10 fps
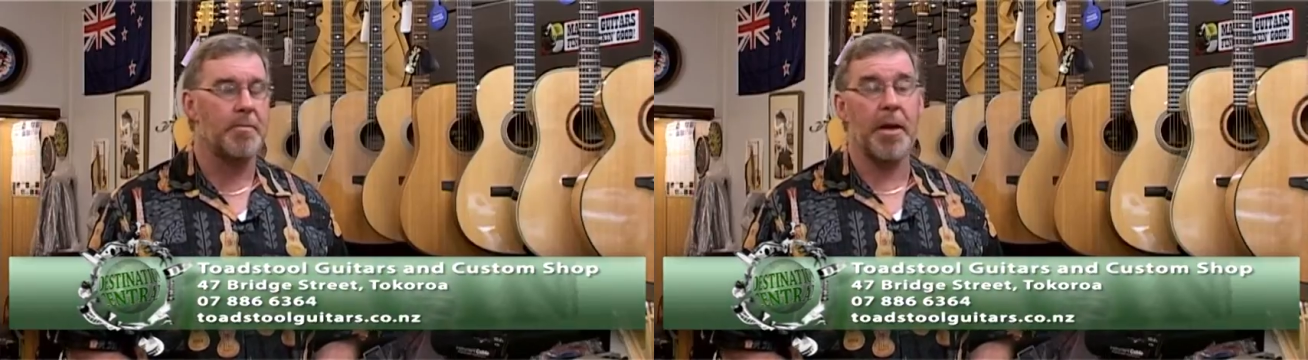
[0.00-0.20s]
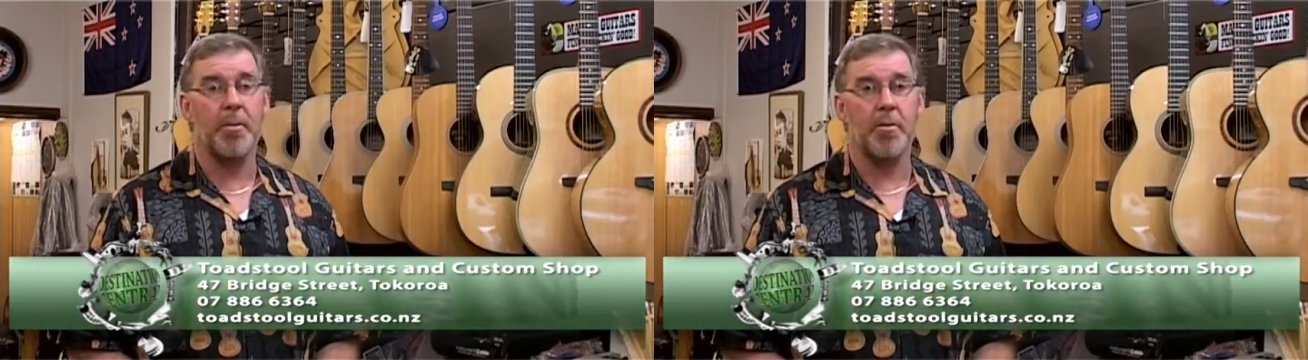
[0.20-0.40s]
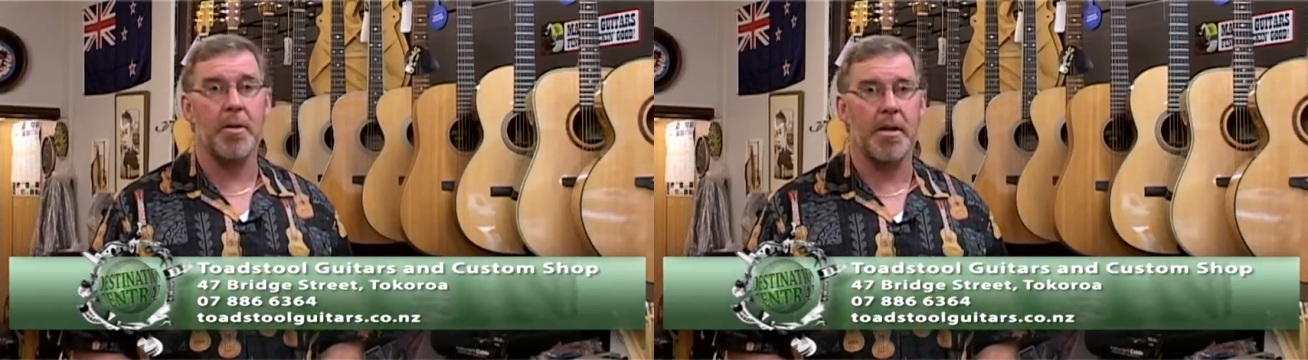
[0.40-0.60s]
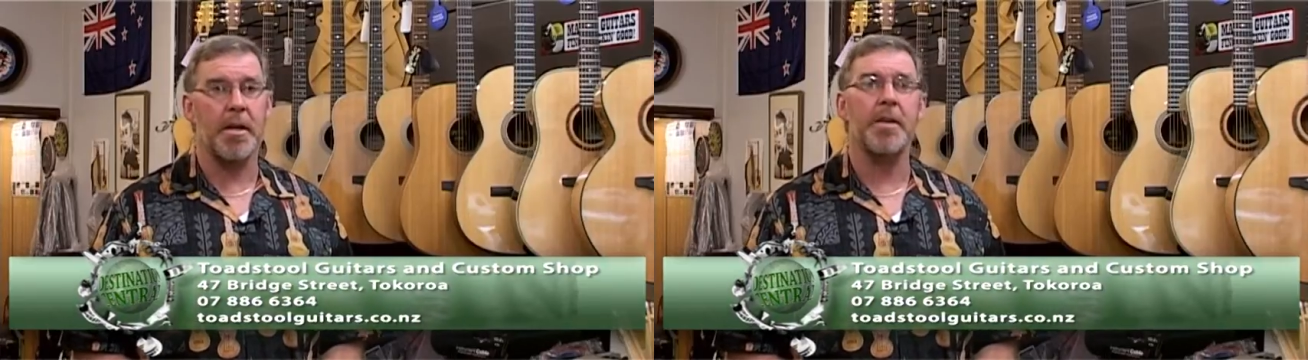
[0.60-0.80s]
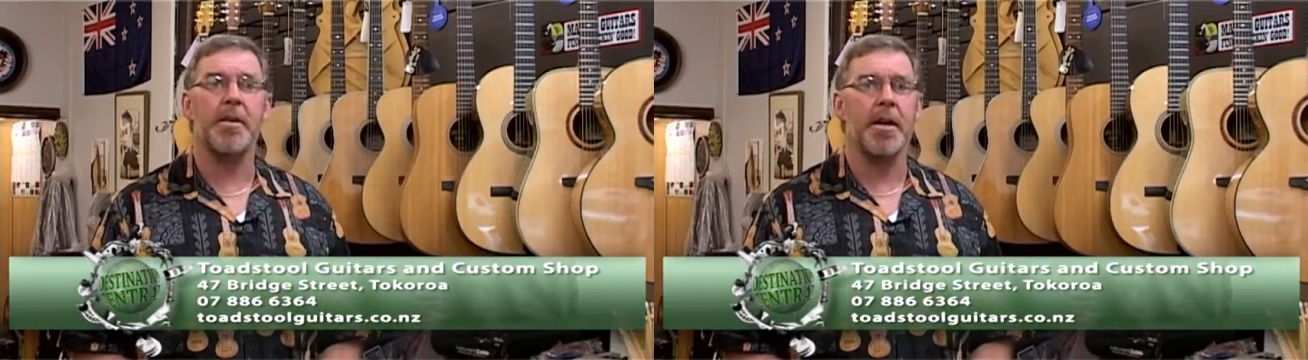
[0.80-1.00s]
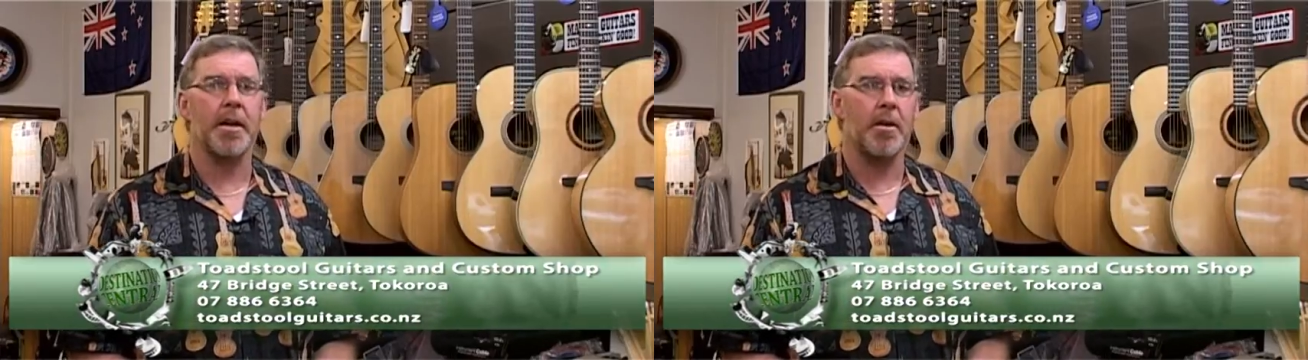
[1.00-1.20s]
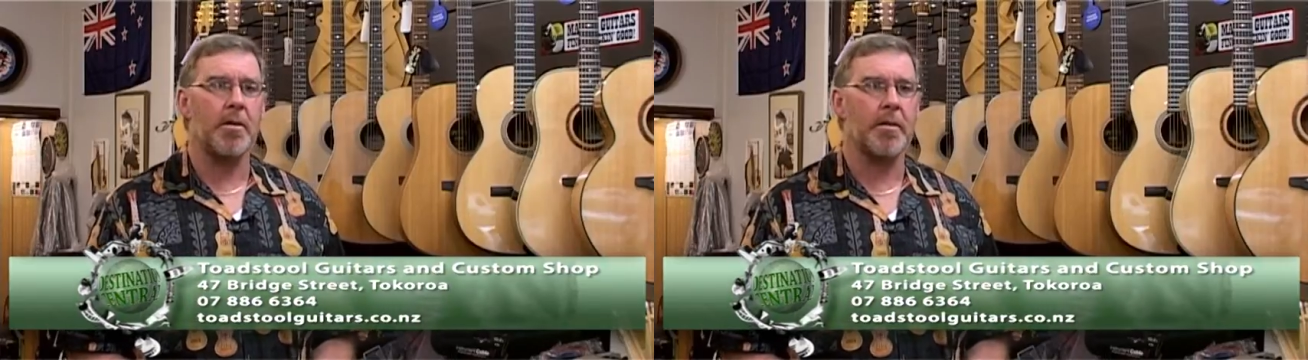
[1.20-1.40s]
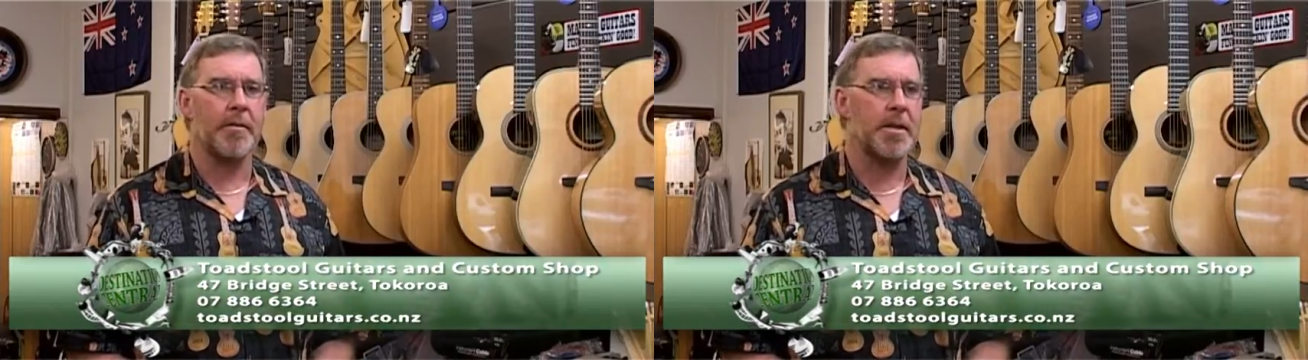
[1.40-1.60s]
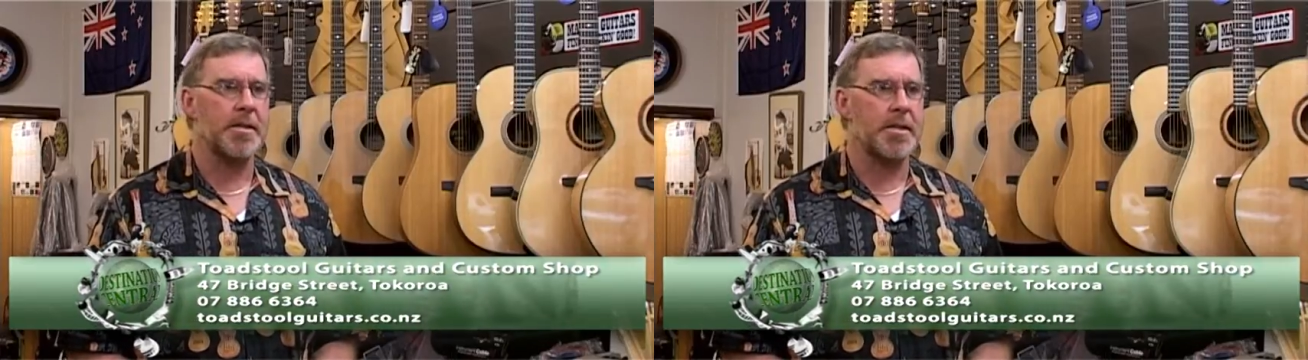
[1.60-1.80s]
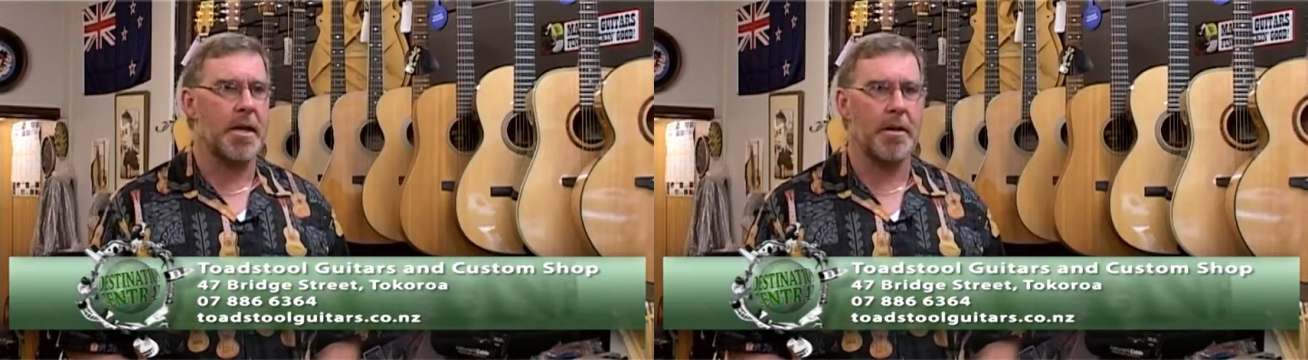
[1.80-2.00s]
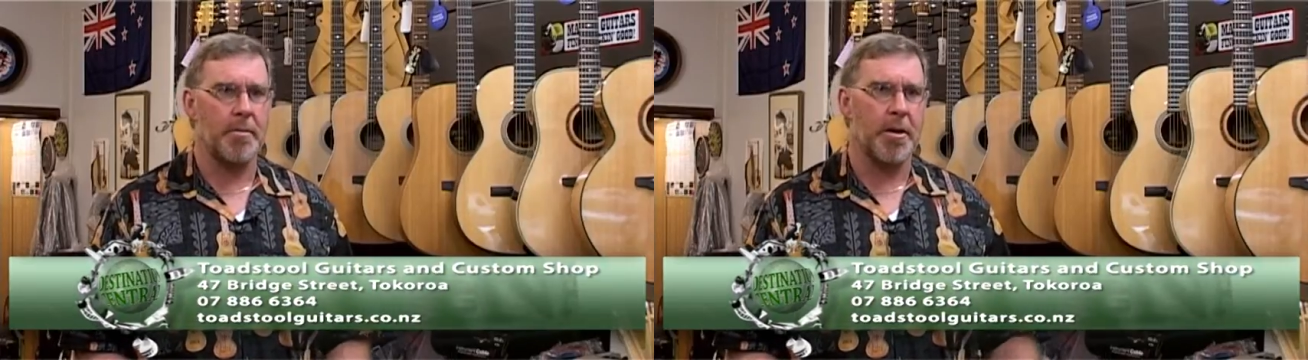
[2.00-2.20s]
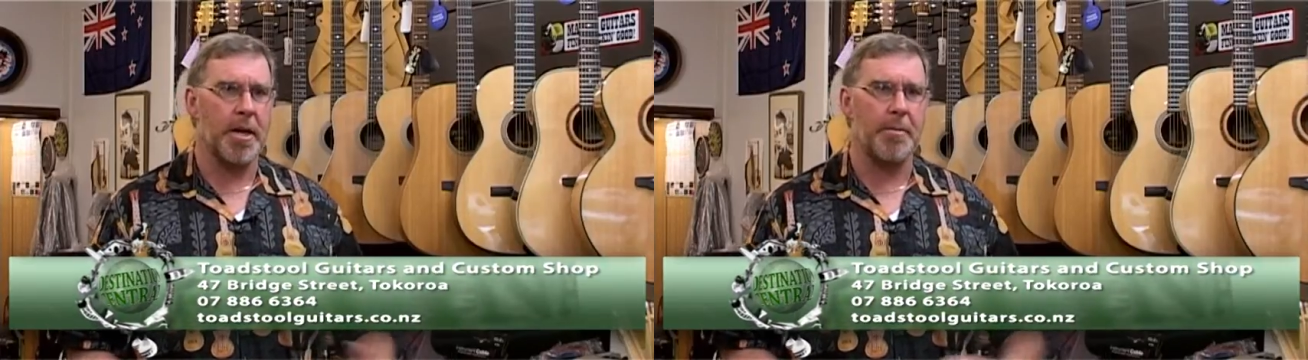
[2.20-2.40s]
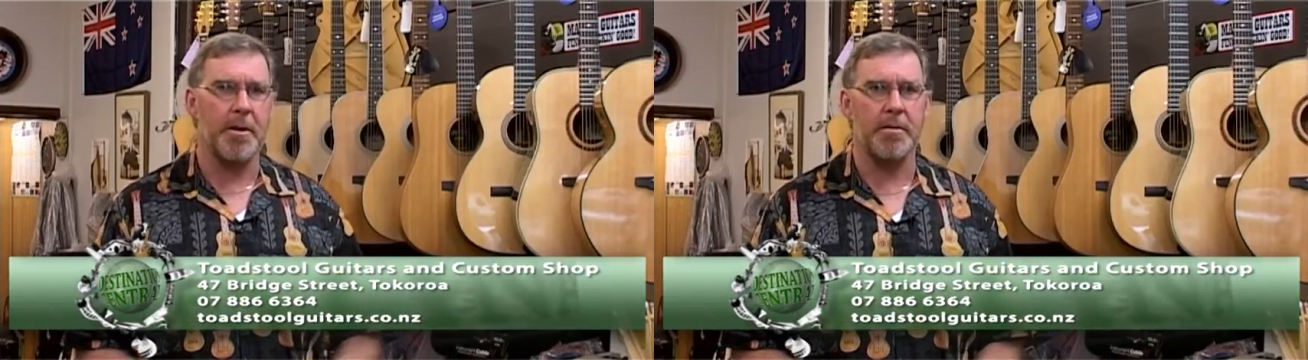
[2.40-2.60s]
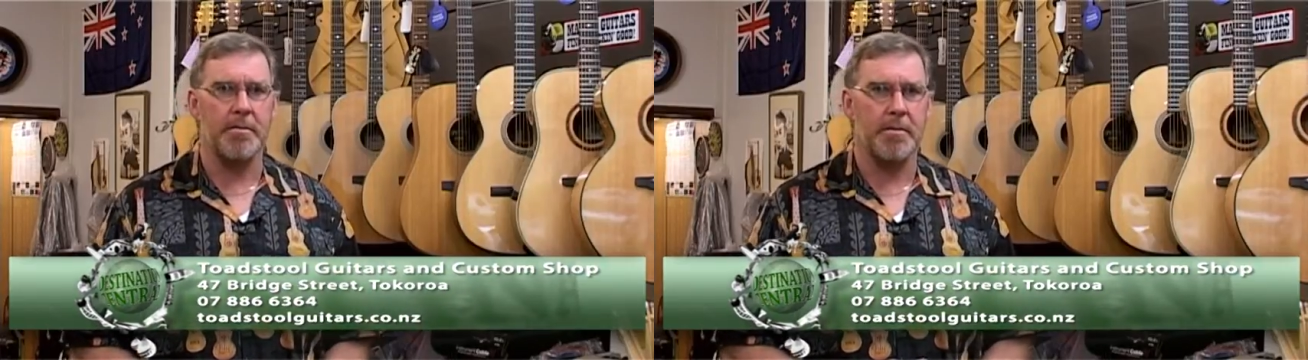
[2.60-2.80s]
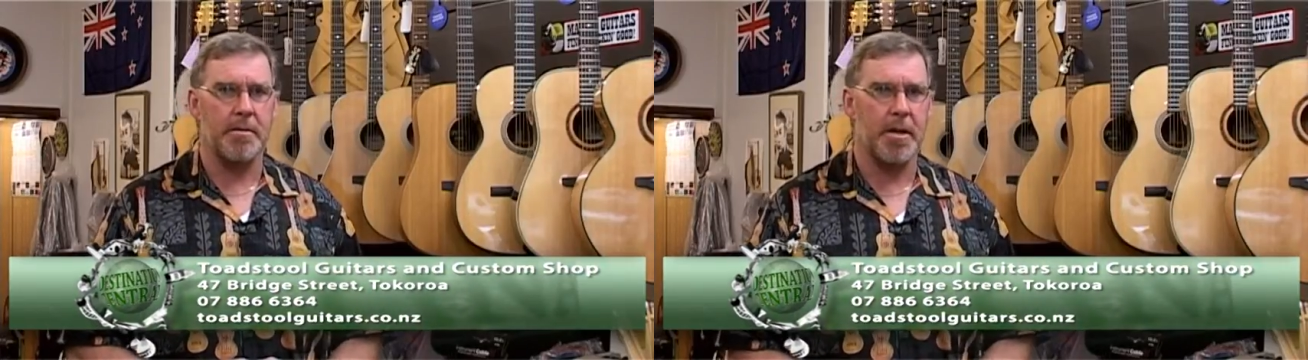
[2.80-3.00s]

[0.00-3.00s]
People can either get a hold of us by coming